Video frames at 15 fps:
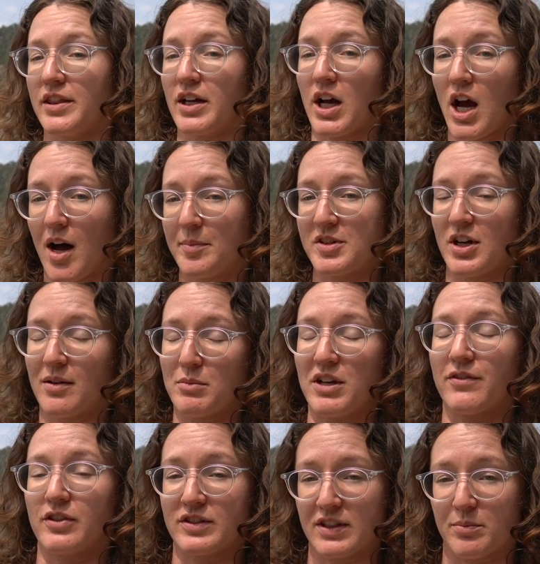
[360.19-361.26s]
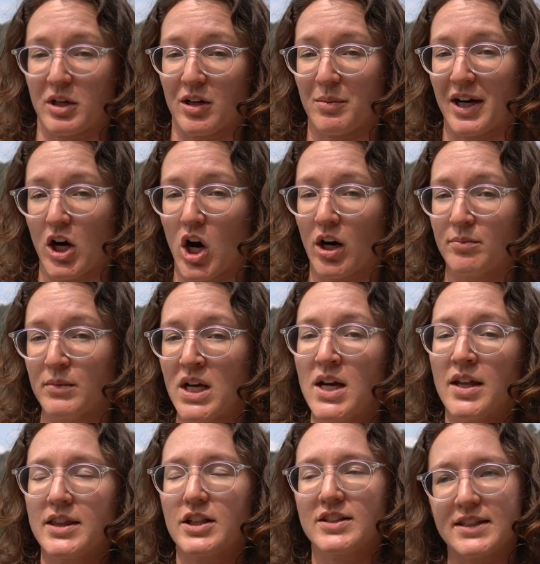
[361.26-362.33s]
the cops on me for sleeping in my car?
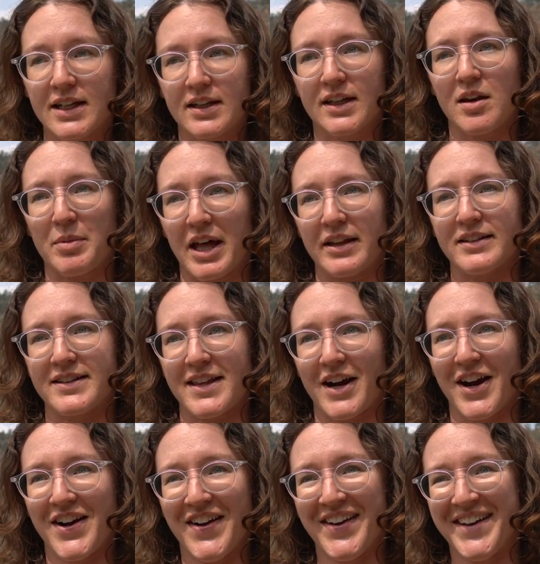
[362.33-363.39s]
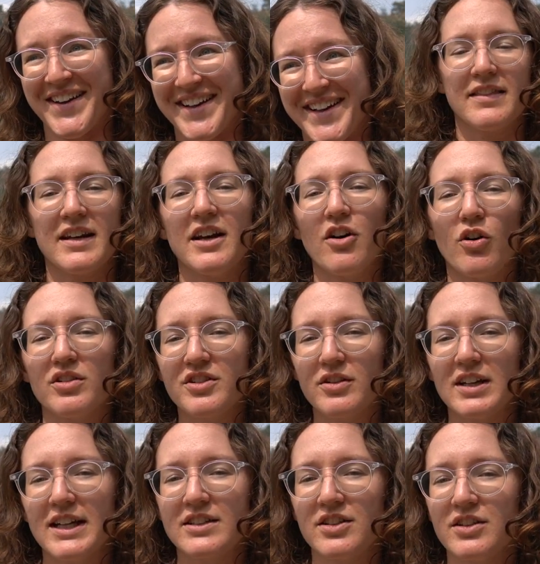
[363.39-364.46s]
There's a delicate balance there. And I also
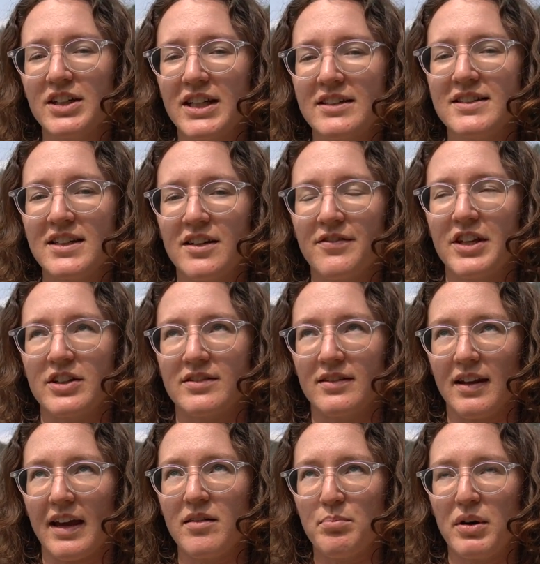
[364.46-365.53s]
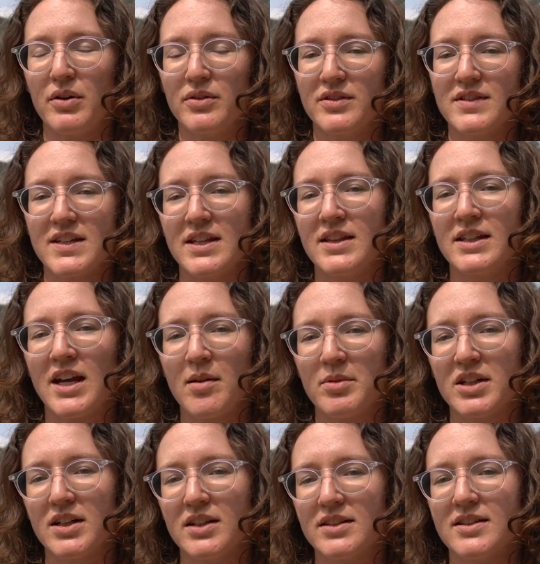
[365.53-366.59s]
like to look and see if there's light posts in the
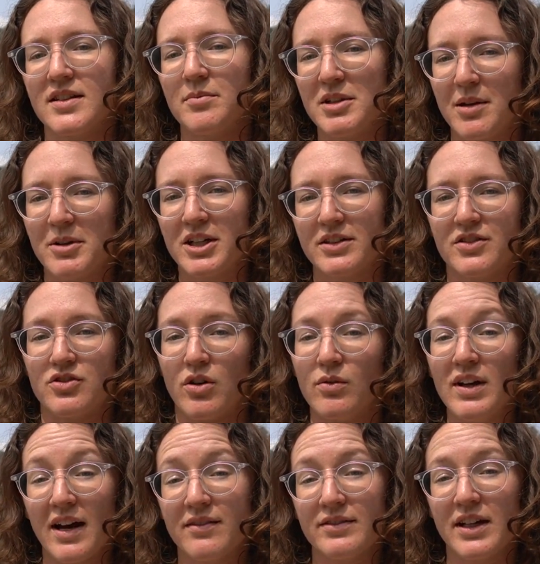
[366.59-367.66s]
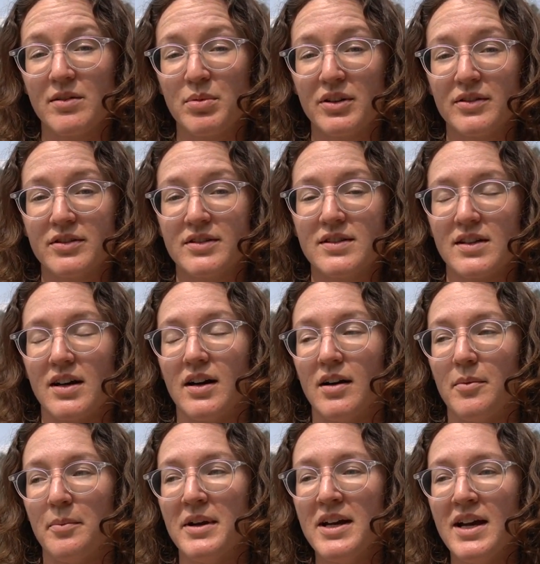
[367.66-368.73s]
neighborhood. Some neighborhoods don't have light posts,
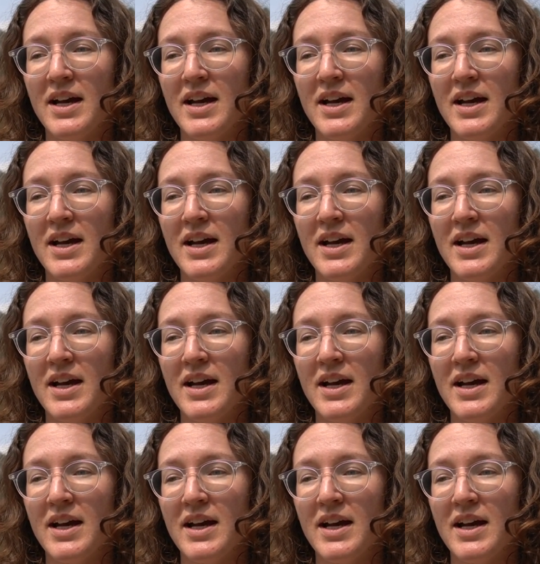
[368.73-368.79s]
and